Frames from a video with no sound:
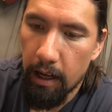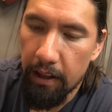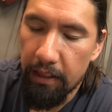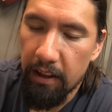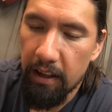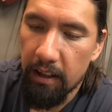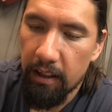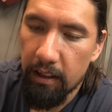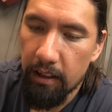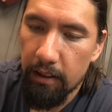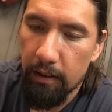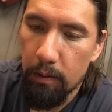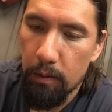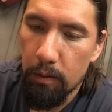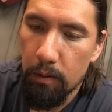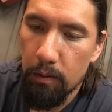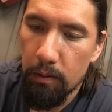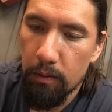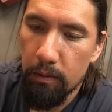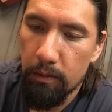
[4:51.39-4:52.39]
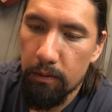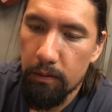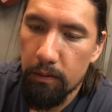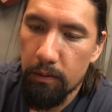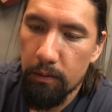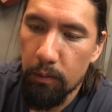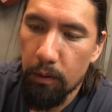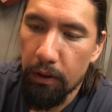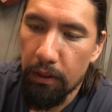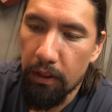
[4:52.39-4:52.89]
I think
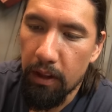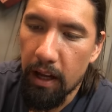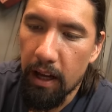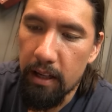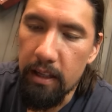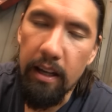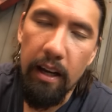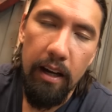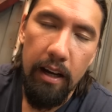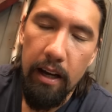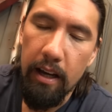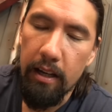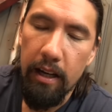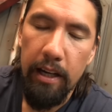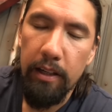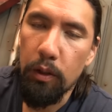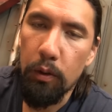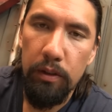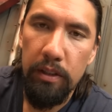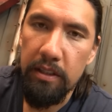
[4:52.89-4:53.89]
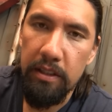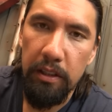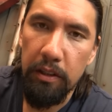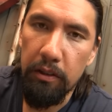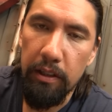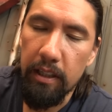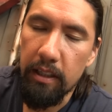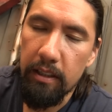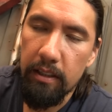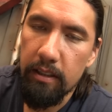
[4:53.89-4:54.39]
with that, yeah, I, I don't
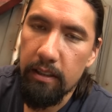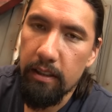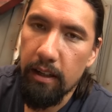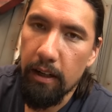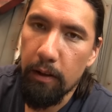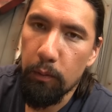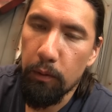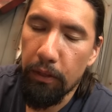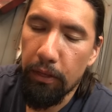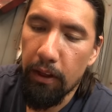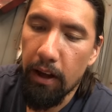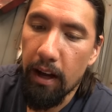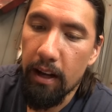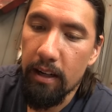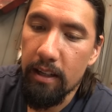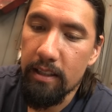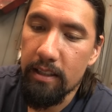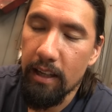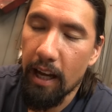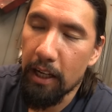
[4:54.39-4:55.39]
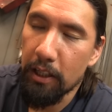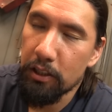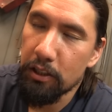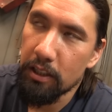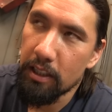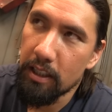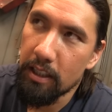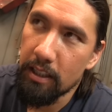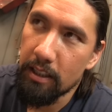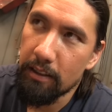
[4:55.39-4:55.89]
disagree. Uh, with that, it's
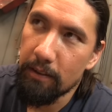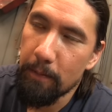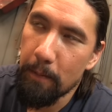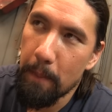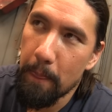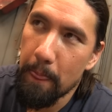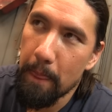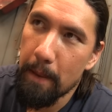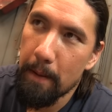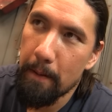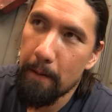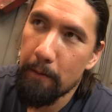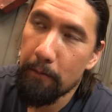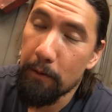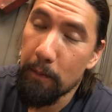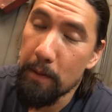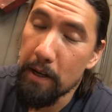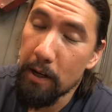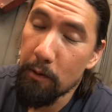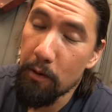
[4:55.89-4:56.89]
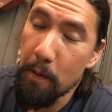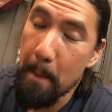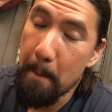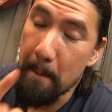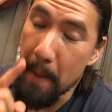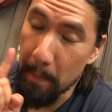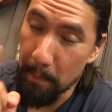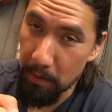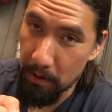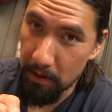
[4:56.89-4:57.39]
actually, for me to
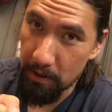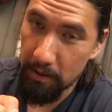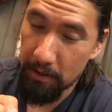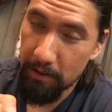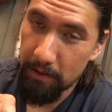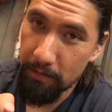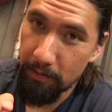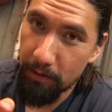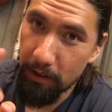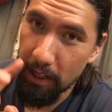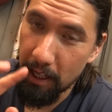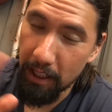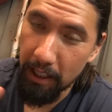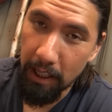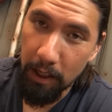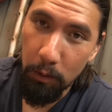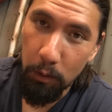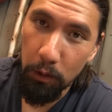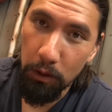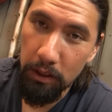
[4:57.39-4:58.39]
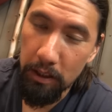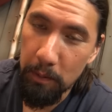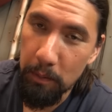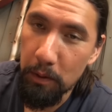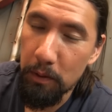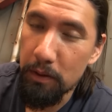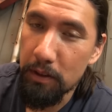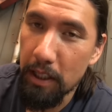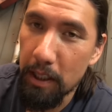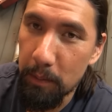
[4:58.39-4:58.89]
remember that I got a roll on the
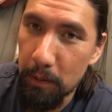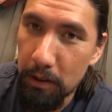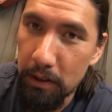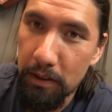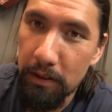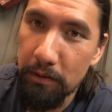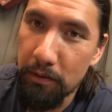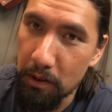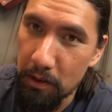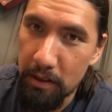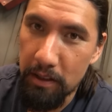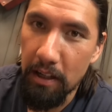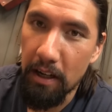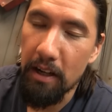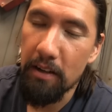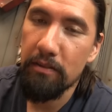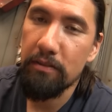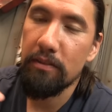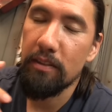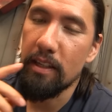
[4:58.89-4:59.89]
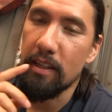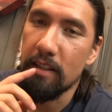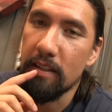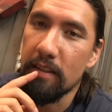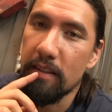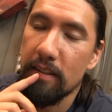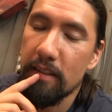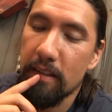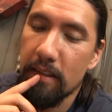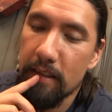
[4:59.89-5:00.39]
boon table, first off,
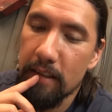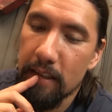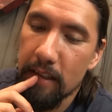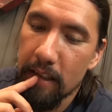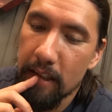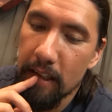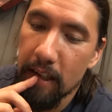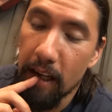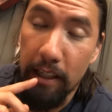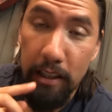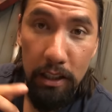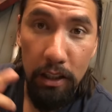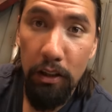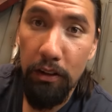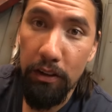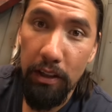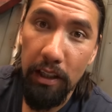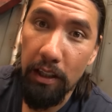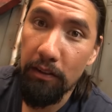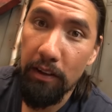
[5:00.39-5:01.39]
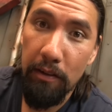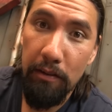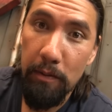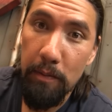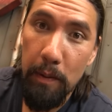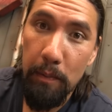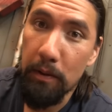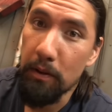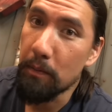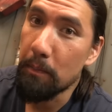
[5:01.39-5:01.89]
is it's a good thing if I
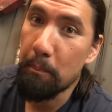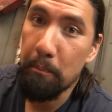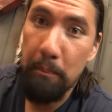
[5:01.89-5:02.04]
remember,